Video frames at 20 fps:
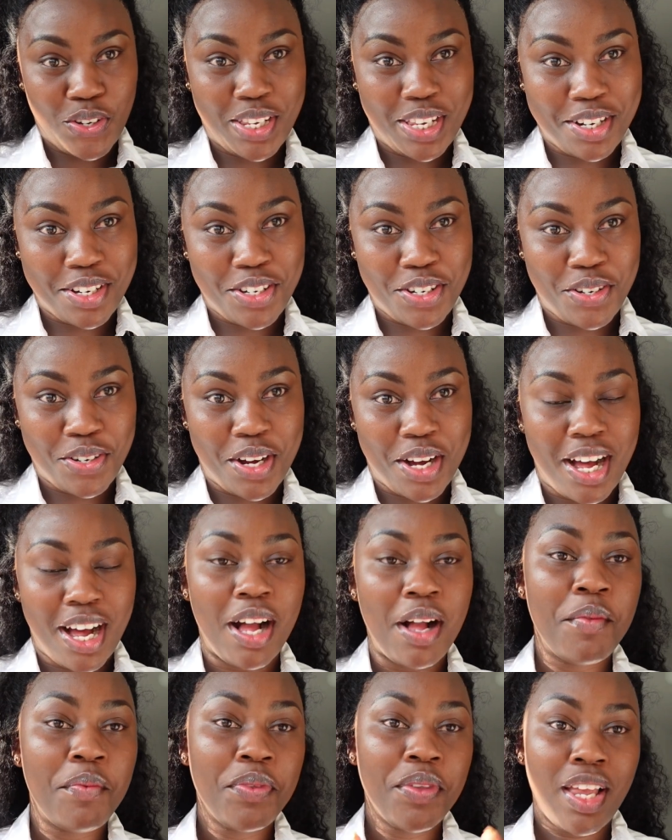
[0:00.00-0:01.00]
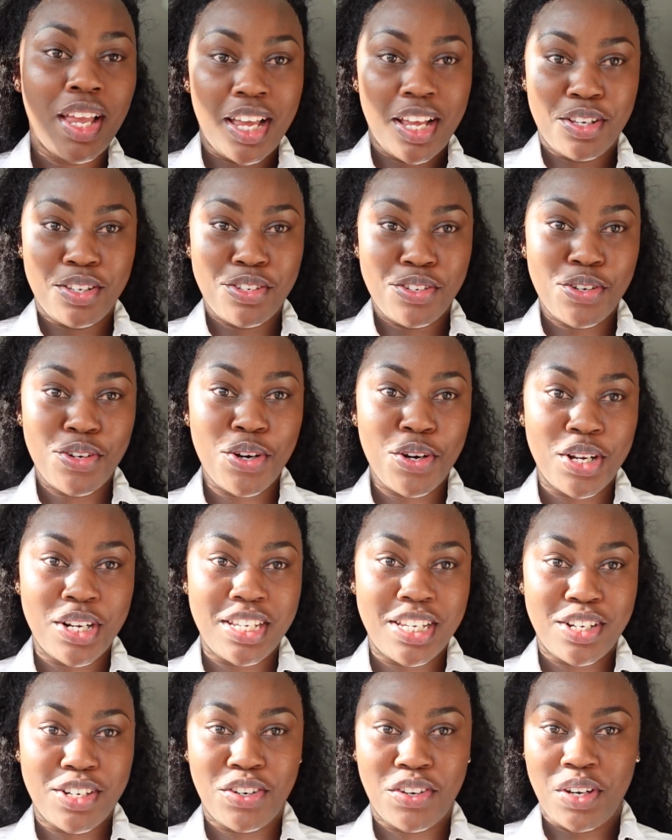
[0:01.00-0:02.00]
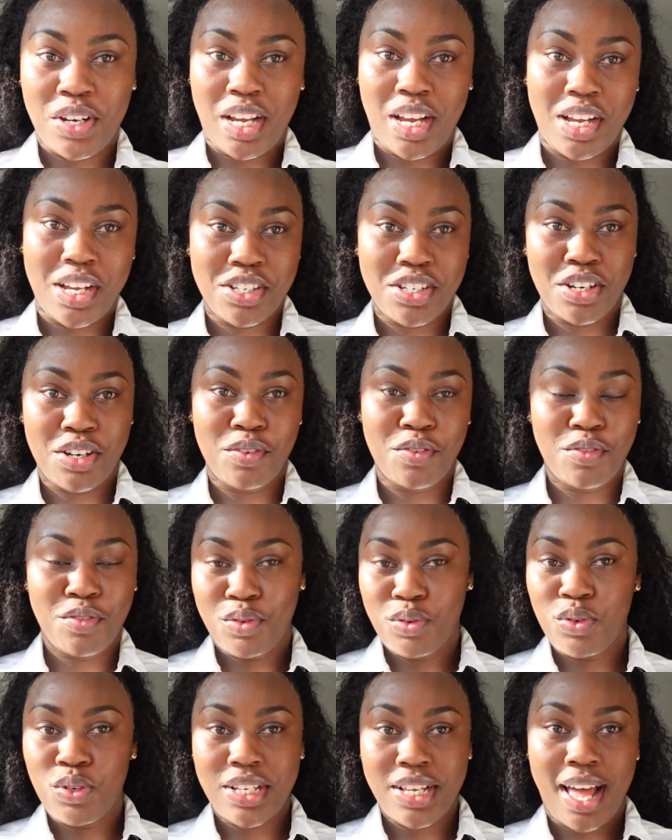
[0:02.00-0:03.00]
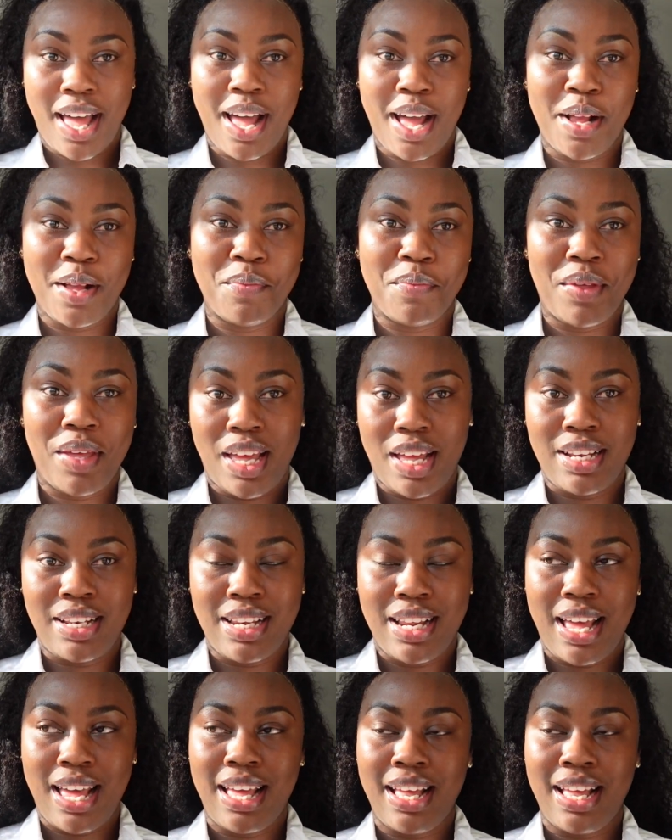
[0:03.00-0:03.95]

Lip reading: that you are into content creation full-time. And